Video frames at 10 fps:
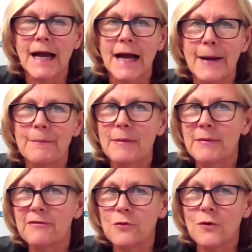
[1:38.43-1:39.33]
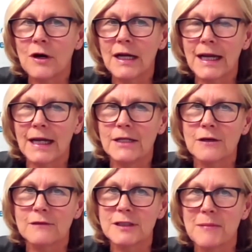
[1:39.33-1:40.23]
But before I hand
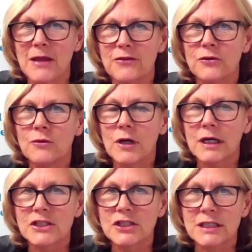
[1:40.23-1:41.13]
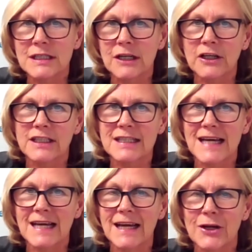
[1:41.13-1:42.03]
over to Matthew, I'd just like to
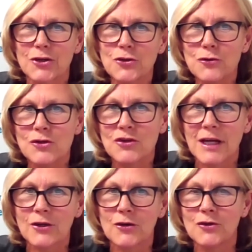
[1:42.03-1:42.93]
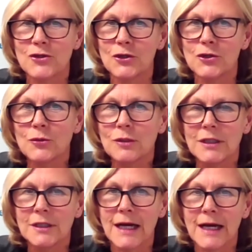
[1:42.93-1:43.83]
say a huge thank you to you,
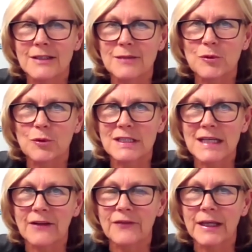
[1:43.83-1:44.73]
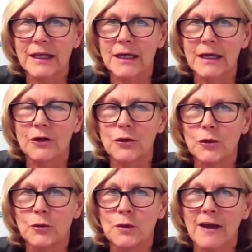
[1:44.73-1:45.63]
our supporters out there
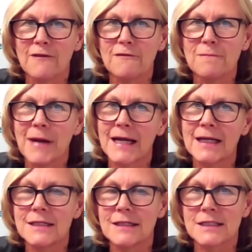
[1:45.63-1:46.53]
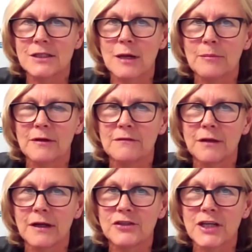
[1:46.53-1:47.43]
who have made this type of
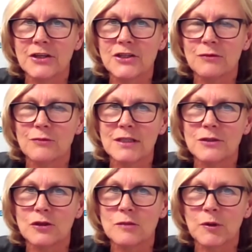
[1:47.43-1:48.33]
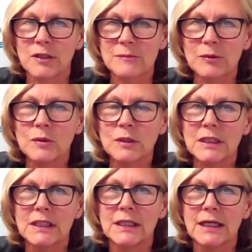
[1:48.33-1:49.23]
life-changing research possible
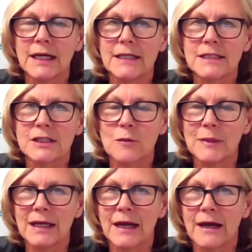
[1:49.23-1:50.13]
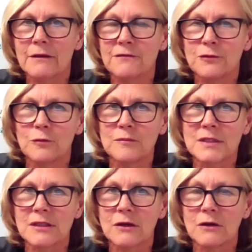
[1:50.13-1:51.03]
and so many other
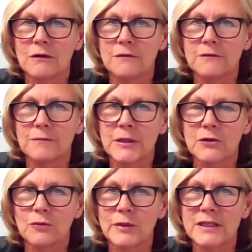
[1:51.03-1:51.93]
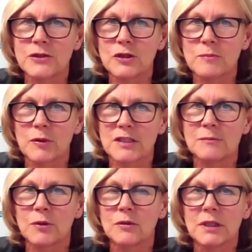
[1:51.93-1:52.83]
forms of medical research
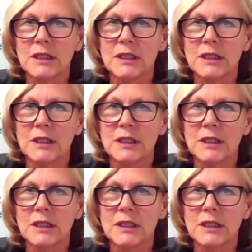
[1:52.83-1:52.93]
possible.